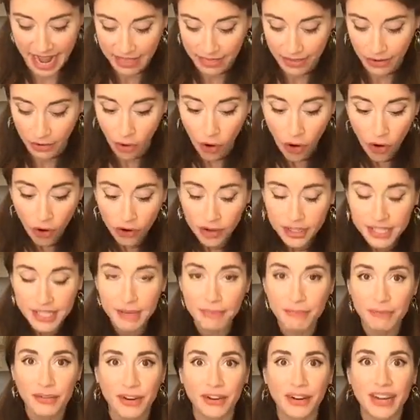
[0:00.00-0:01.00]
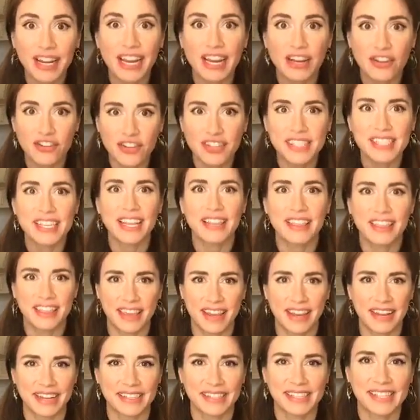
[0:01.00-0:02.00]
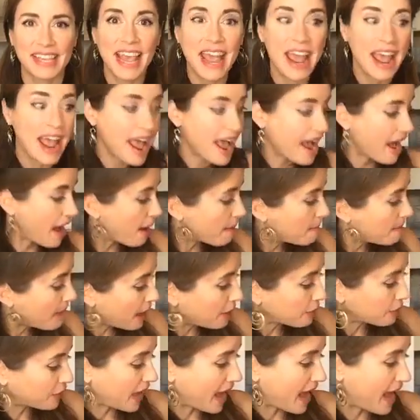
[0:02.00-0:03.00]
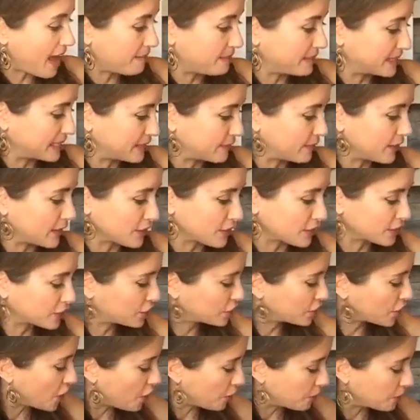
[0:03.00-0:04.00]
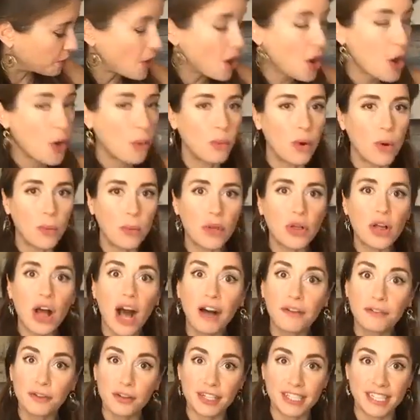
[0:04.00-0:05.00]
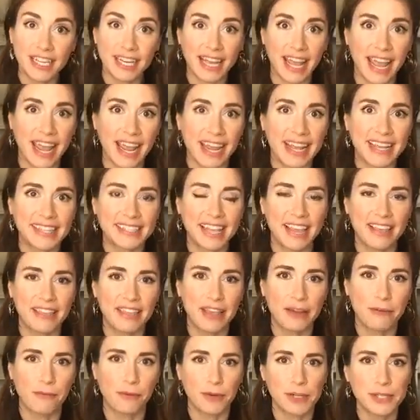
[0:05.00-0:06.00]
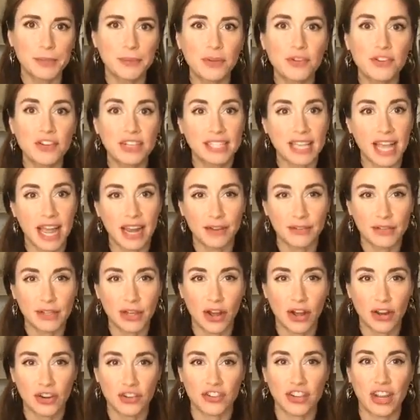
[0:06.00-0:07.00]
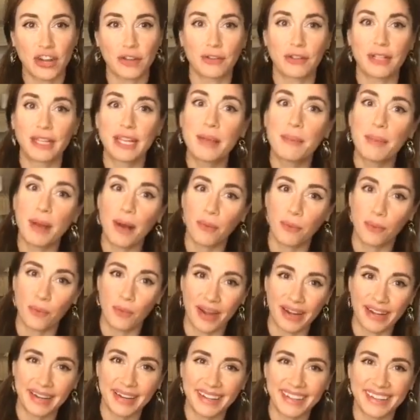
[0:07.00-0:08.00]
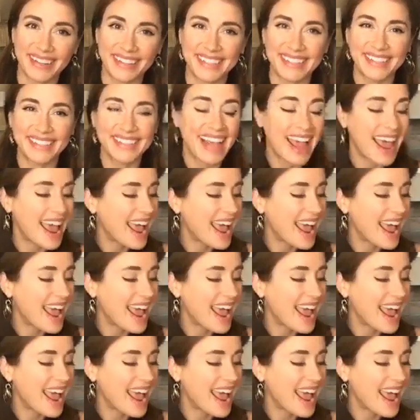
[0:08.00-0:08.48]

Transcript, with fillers: And there are some very interesting things about the atmosphere. So, what we'll cover today is I think first we'll just kind of talk generally about what it is.